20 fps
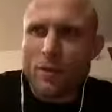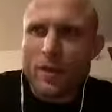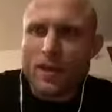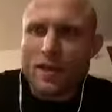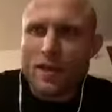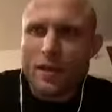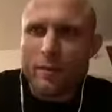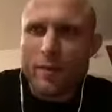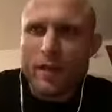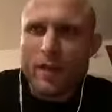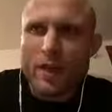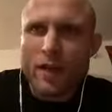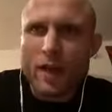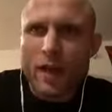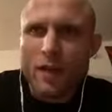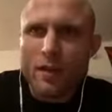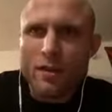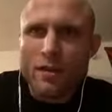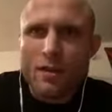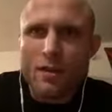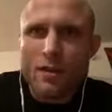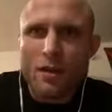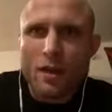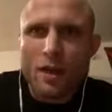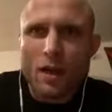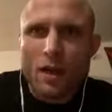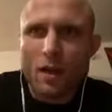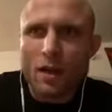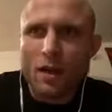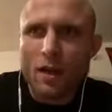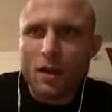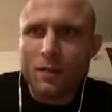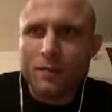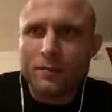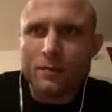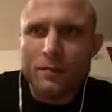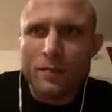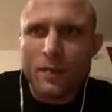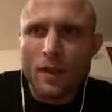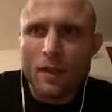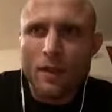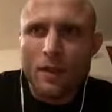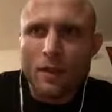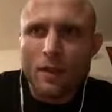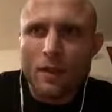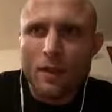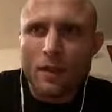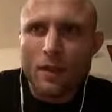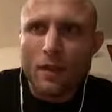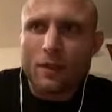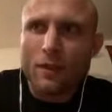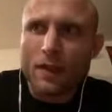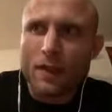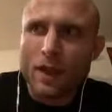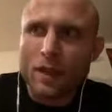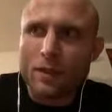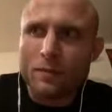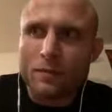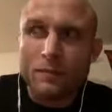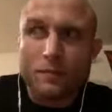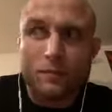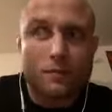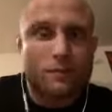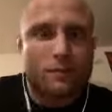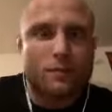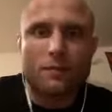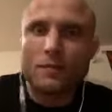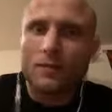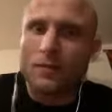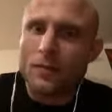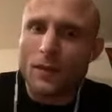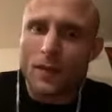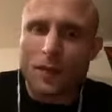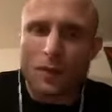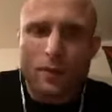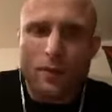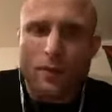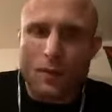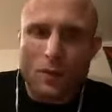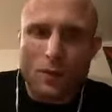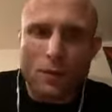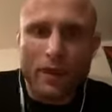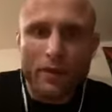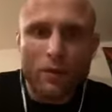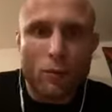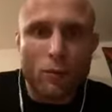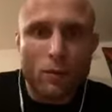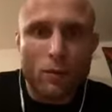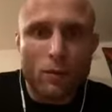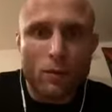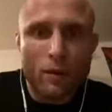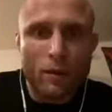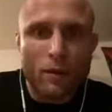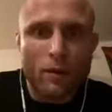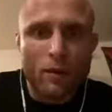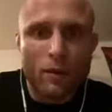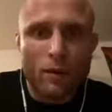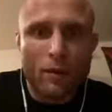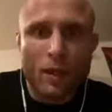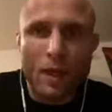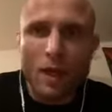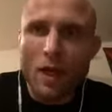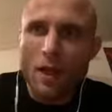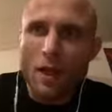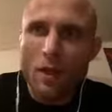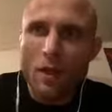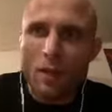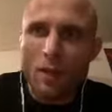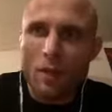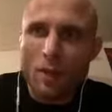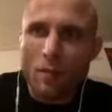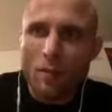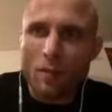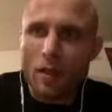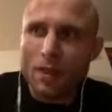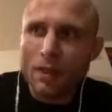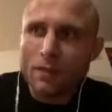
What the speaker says: that's going to be the case. If not, I guess we'll have more work to do. But